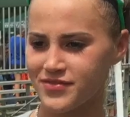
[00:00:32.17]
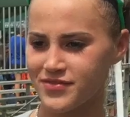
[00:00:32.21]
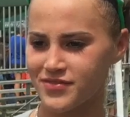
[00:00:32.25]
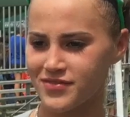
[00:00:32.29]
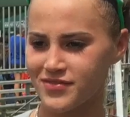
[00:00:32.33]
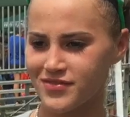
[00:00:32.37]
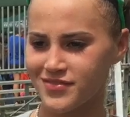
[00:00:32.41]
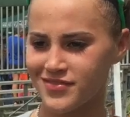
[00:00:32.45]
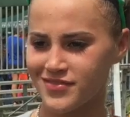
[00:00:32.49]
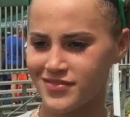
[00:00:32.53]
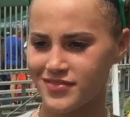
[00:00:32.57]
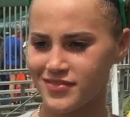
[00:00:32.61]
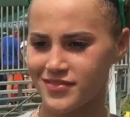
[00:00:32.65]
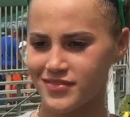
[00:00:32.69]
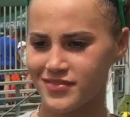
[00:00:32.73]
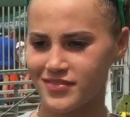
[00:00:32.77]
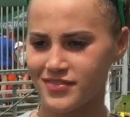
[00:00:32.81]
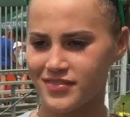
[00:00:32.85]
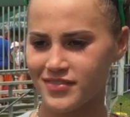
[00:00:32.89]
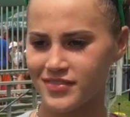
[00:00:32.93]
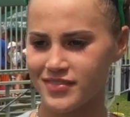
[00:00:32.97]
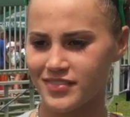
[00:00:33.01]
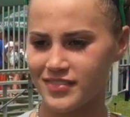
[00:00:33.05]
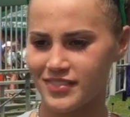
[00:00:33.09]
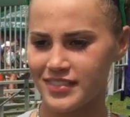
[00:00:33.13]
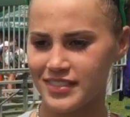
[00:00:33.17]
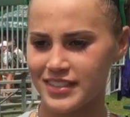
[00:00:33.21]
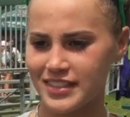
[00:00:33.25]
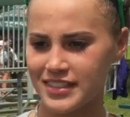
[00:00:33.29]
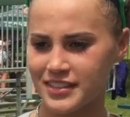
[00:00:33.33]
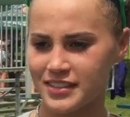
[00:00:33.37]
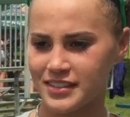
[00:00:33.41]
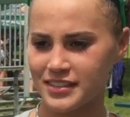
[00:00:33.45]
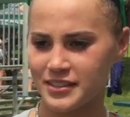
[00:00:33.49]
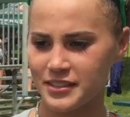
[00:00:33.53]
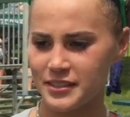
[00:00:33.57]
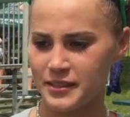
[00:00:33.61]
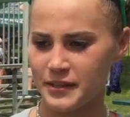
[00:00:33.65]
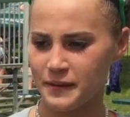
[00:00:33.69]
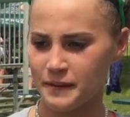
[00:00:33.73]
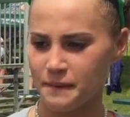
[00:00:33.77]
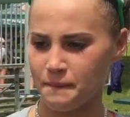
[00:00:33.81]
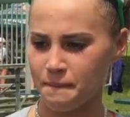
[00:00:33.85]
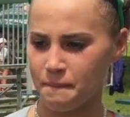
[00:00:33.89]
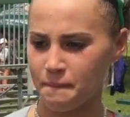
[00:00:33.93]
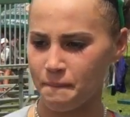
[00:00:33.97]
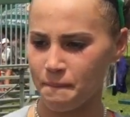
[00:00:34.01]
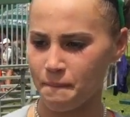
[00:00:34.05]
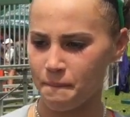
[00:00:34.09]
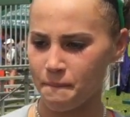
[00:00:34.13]

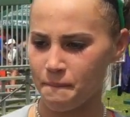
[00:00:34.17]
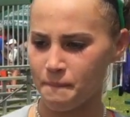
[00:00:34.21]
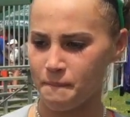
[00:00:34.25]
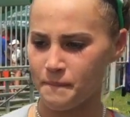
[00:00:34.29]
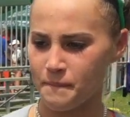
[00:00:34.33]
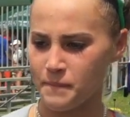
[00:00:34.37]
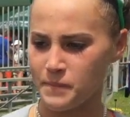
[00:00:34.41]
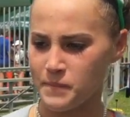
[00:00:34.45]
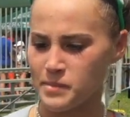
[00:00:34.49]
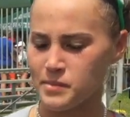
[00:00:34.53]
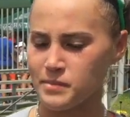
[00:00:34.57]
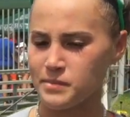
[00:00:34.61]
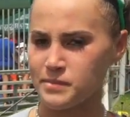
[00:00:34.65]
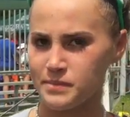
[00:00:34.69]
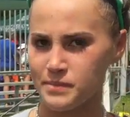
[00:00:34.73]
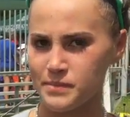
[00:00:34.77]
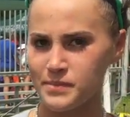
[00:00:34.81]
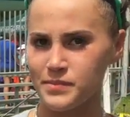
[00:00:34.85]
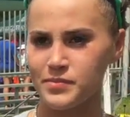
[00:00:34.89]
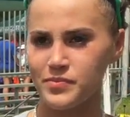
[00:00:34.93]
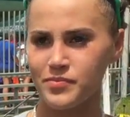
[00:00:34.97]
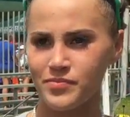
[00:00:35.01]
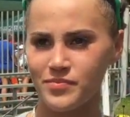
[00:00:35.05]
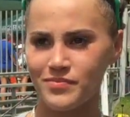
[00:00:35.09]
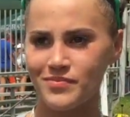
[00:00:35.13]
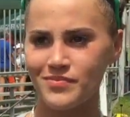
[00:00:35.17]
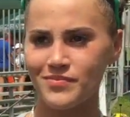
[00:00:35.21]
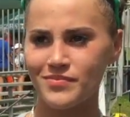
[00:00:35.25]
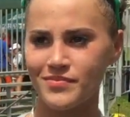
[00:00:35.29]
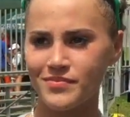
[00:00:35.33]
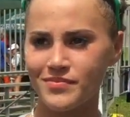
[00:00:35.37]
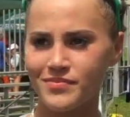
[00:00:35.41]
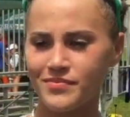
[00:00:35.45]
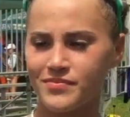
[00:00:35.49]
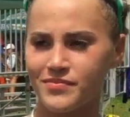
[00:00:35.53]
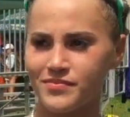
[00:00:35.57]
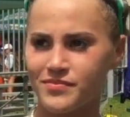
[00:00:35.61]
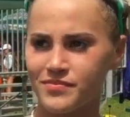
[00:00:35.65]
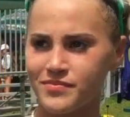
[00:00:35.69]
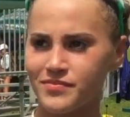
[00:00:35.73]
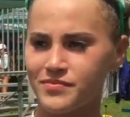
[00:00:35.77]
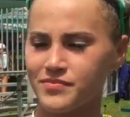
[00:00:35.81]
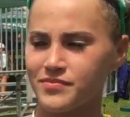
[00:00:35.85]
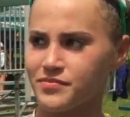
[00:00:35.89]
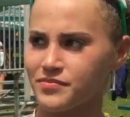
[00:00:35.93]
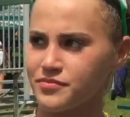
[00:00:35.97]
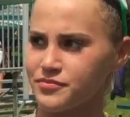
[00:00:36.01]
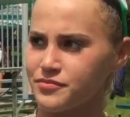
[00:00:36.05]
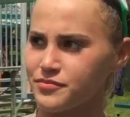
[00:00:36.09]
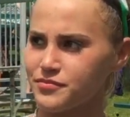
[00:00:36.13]

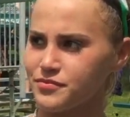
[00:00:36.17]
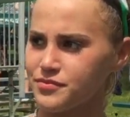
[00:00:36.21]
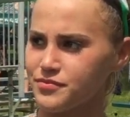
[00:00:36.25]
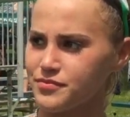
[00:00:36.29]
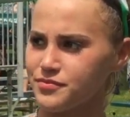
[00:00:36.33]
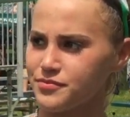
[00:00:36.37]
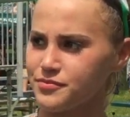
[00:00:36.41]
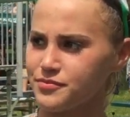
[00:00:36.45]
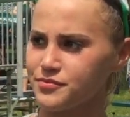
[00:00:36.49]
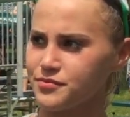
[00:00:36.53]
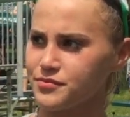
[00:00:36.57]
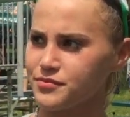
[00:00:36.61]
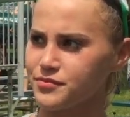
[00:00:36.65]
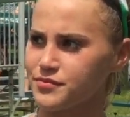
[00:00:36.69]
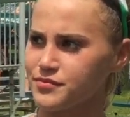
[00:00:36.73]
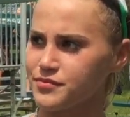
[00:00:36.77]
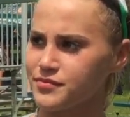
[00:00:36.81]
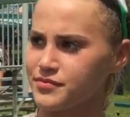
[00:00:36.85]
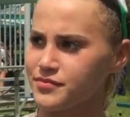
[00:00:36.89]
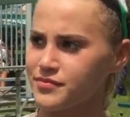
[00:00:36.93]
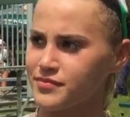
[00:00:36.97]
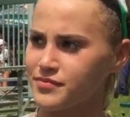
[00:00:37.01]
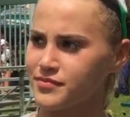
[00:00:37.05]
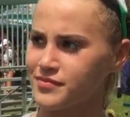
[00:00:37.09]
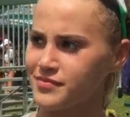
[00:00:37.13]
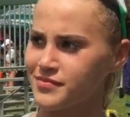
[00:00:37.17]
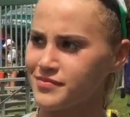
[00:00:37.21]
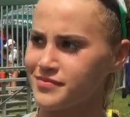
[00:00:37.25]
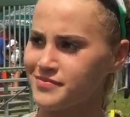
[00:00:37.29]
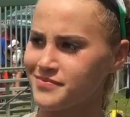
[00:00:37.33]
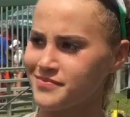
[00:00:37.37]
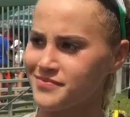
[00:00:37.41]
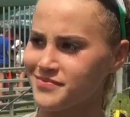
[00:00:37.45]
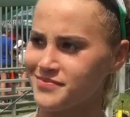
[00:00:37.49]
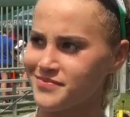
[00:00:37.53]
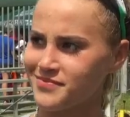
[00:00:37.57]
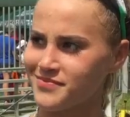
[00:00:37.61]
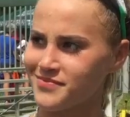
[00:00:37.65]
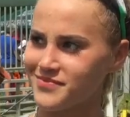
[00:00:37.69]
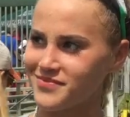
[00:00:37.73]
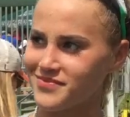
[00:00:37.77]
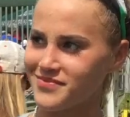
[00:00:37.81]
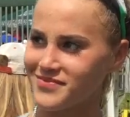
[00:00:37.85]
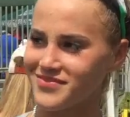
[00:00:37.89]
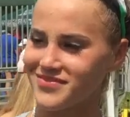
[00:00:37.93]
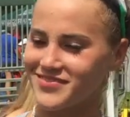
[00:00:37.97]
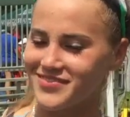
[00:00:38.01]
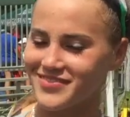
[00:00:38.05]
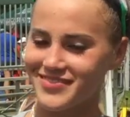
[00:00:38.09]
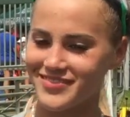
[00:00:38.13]

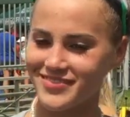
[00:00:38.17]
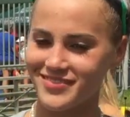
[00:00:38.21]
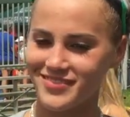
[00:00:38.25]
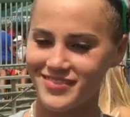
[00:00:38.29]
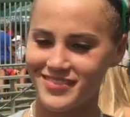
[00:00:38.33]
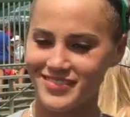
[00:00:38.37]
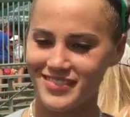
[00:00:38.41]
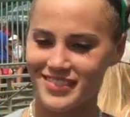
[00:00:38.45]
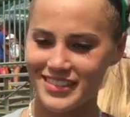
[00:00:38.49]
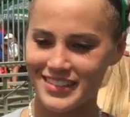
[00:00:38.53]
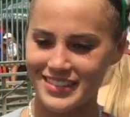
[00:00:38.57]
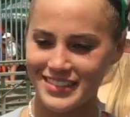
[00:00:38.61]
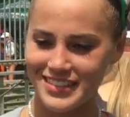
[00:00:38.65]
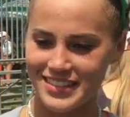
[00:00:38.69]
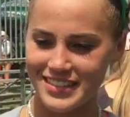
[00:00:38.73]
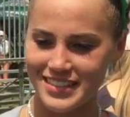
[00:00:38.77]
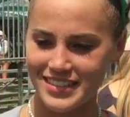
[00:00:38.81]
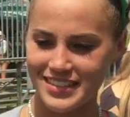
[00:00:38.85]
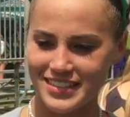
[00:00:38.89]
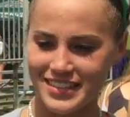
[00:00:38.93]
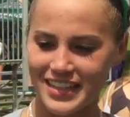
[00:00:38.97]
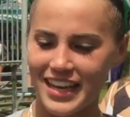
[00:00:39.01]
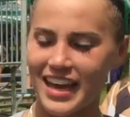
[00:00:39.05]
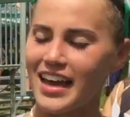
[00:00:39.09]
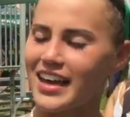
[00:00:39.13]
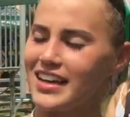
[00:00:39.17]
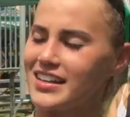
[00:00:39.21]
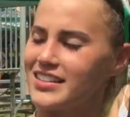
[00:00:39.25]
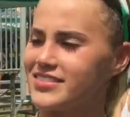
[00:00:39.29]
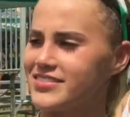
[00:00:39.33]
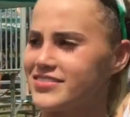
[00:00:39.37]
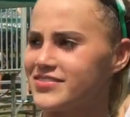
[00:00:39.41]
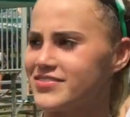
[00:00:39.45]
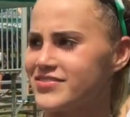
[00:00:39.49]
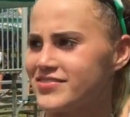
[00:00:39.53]
This person isn't speaking.